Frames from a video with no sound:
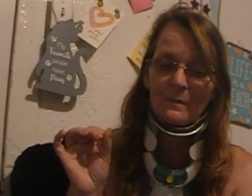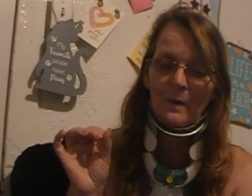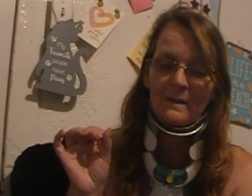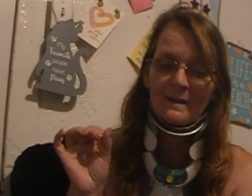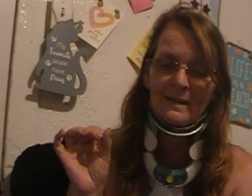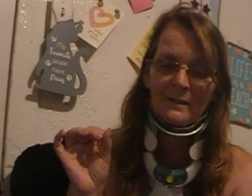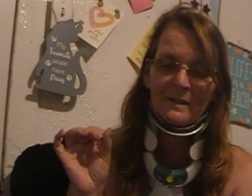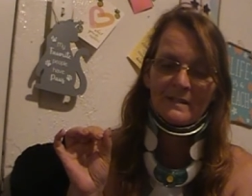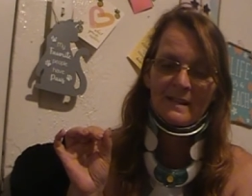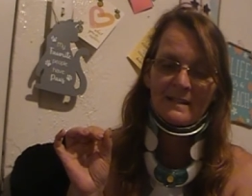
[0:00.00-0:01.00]
one here
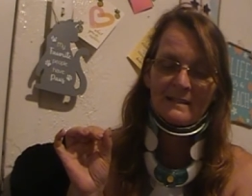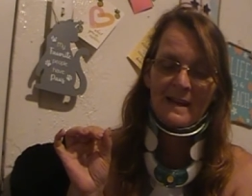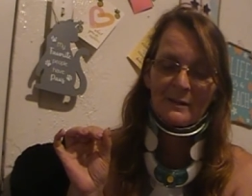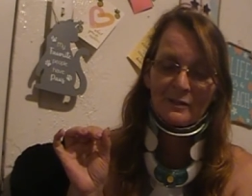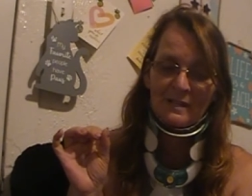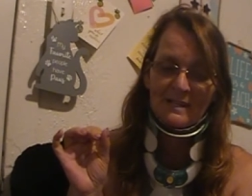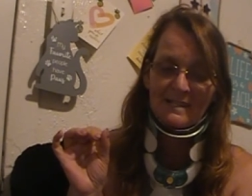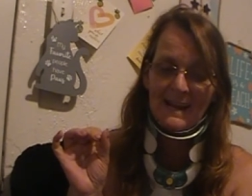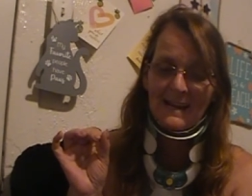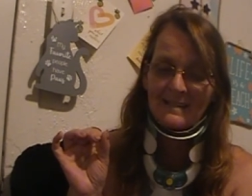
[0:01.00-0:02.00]
that says letters to
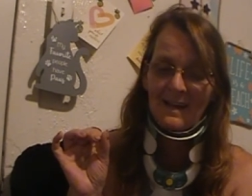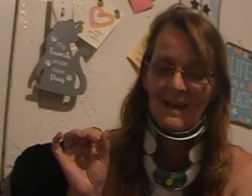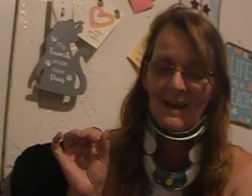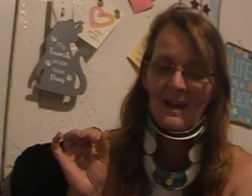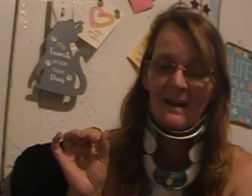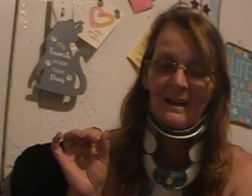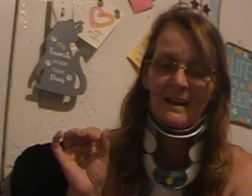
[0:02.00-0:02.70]
Santa,